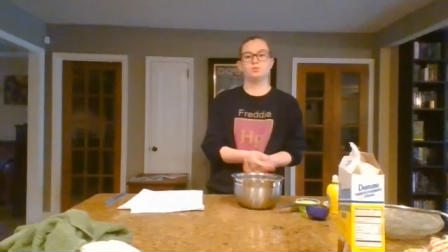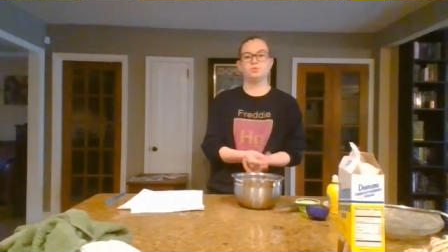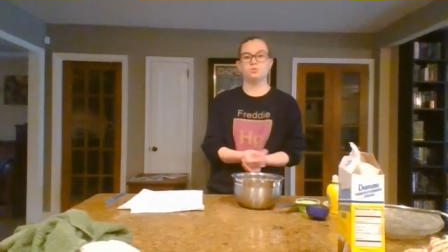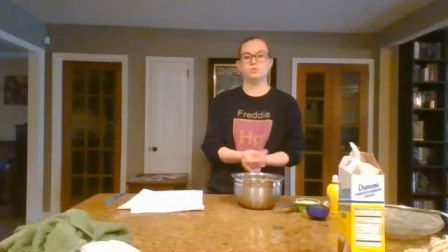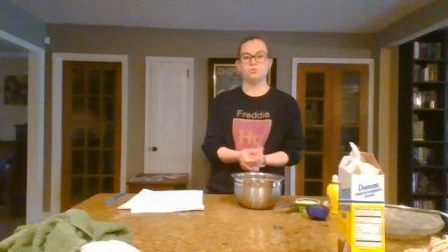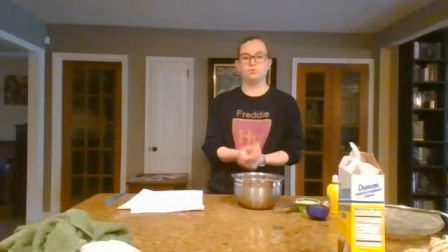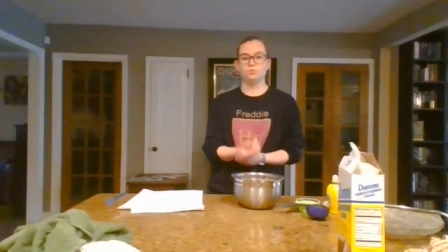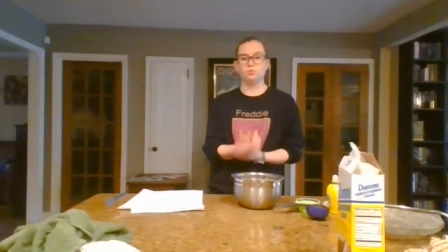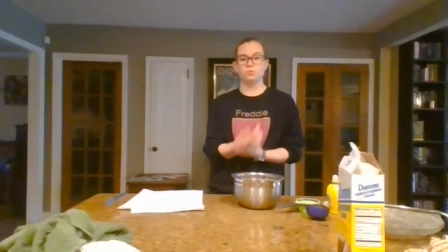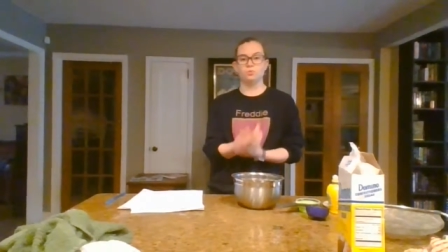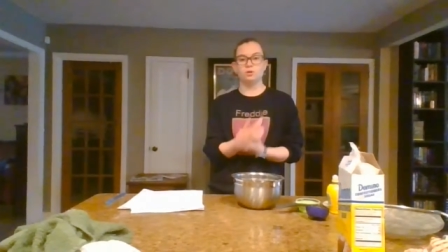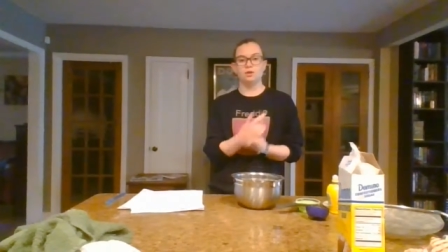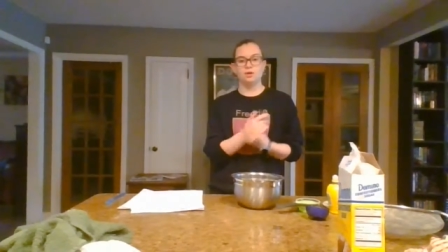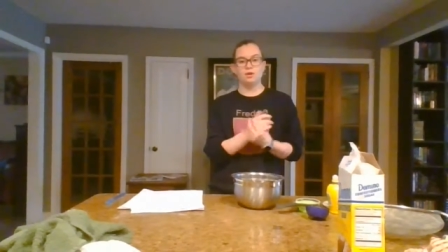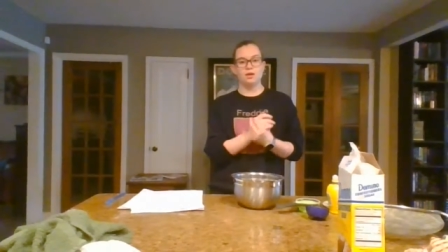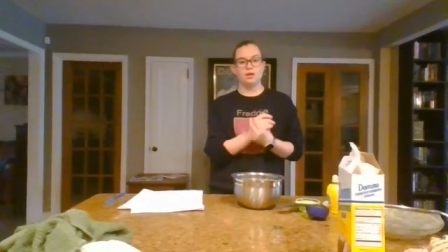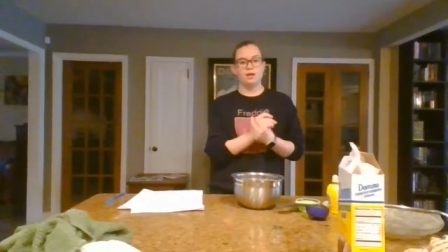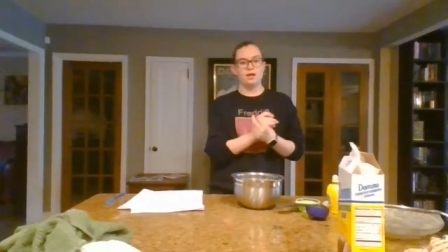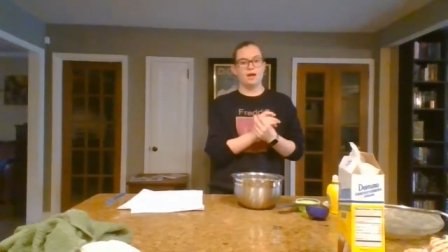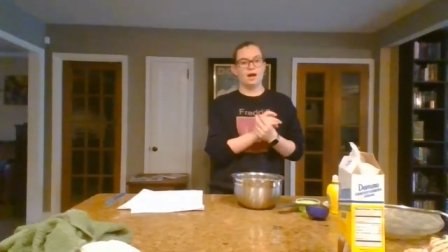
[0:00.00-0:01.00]
to
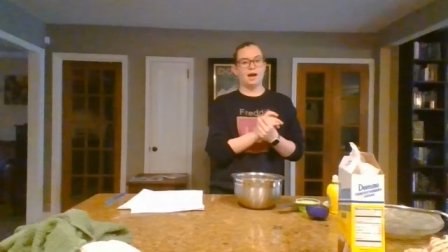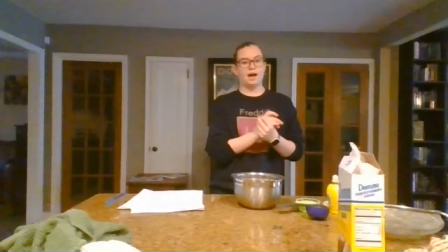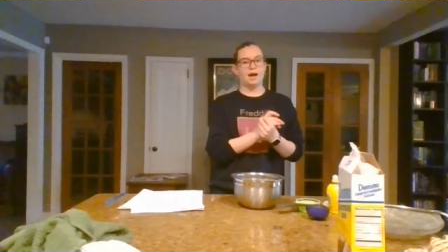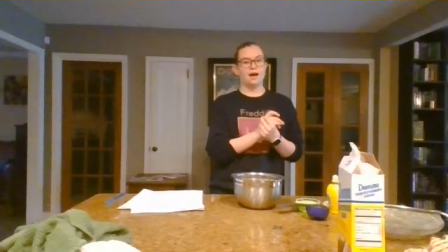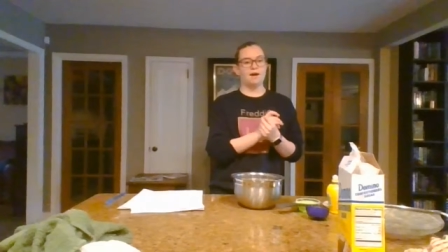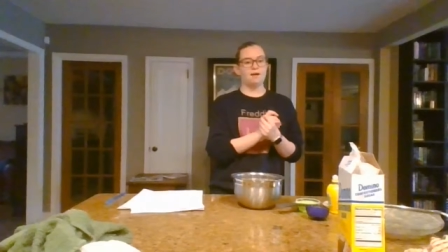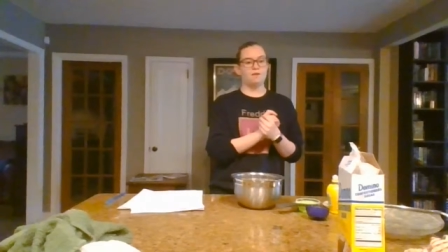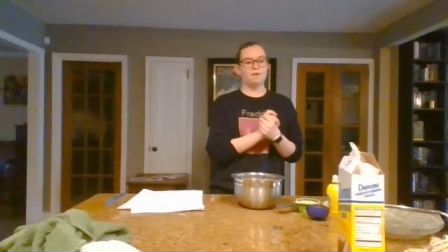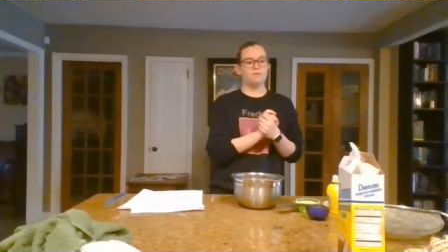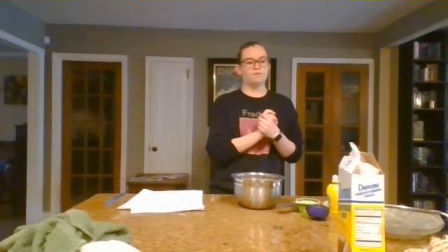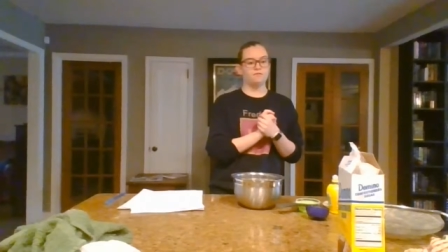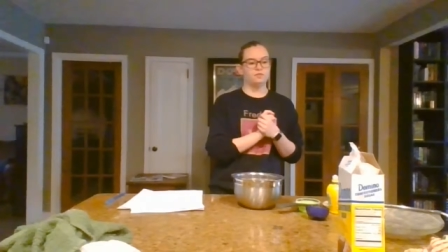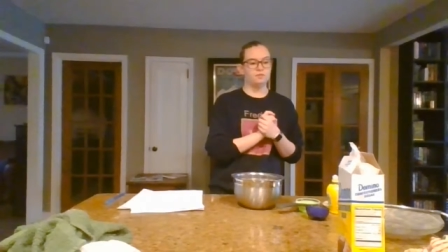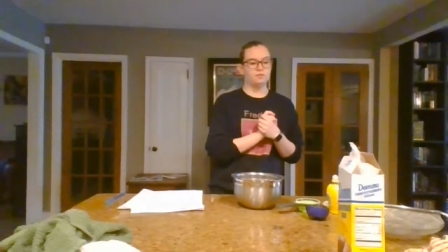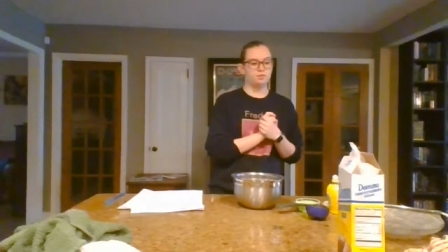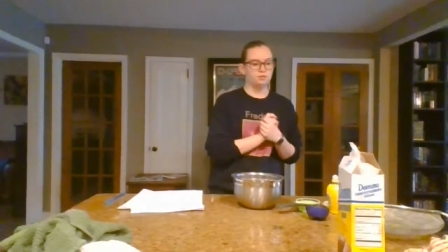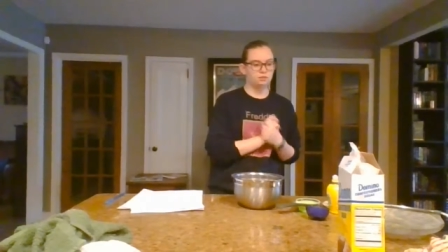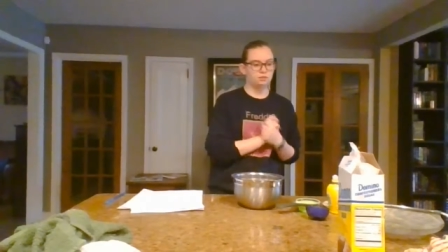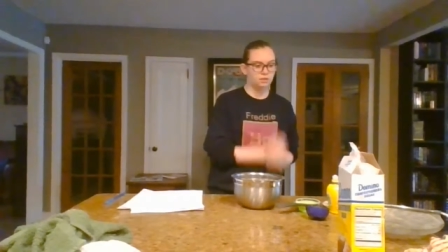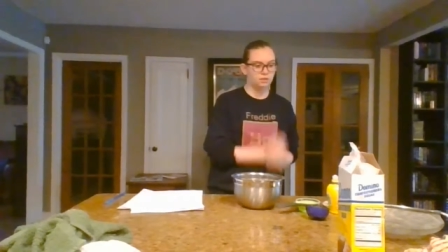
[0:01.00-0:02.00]
have
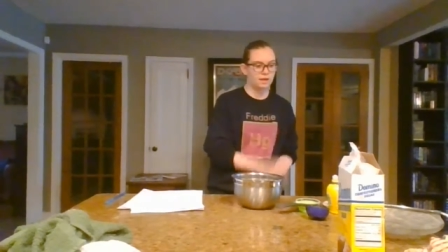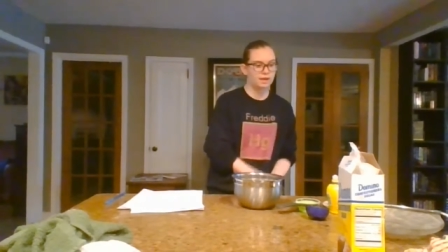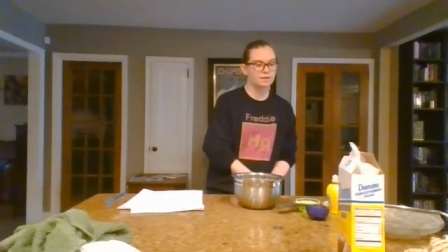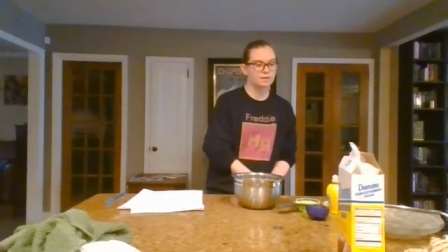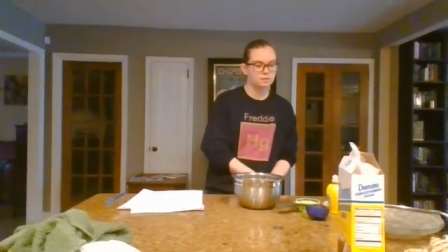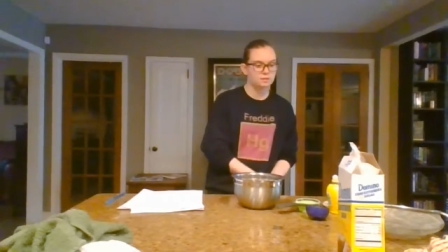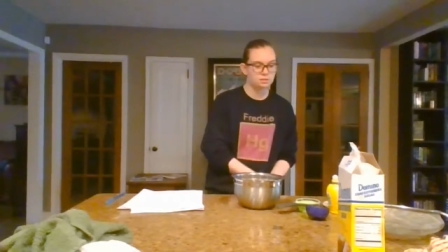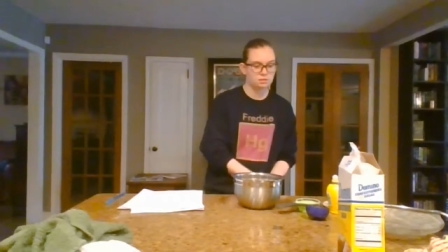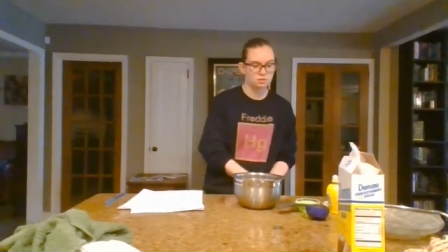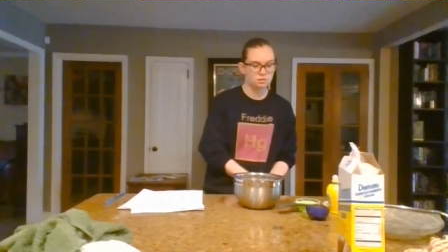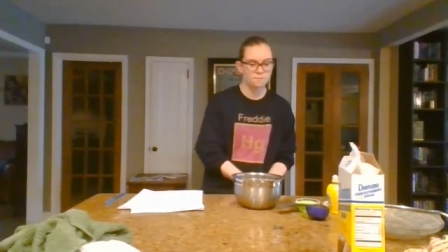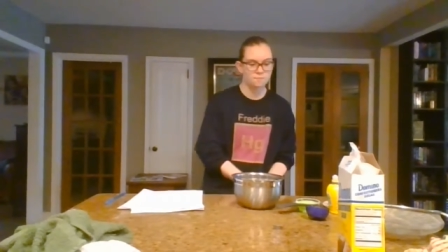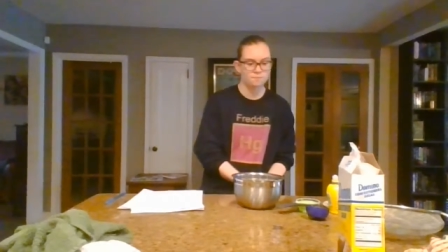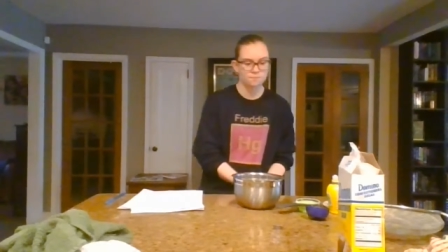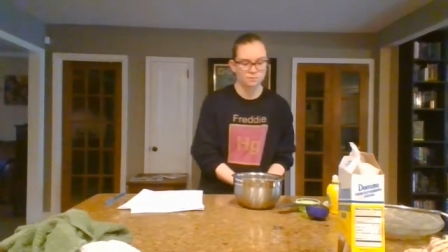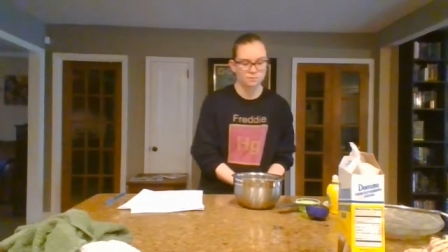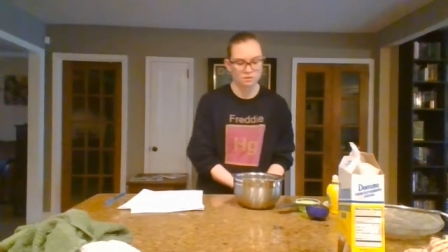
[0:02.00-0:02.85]
less